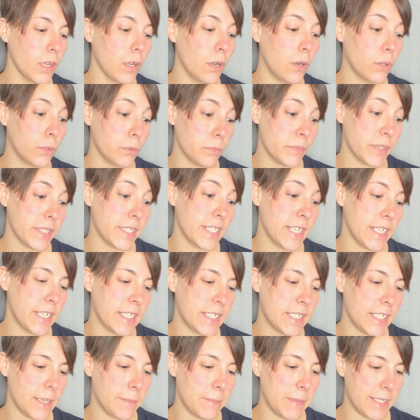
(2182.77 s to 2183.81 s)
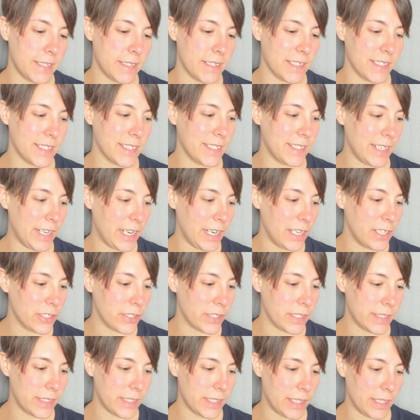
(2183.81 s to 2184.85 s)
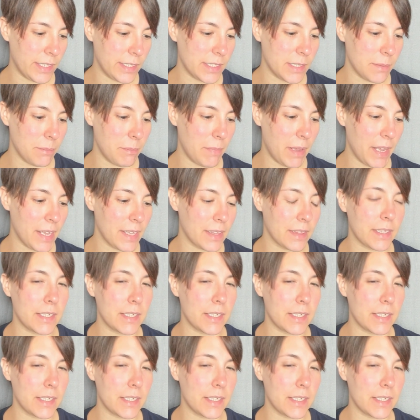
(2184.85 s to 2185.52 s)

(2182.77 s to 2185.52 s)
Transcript: Holmes then attempted to stage the scene to make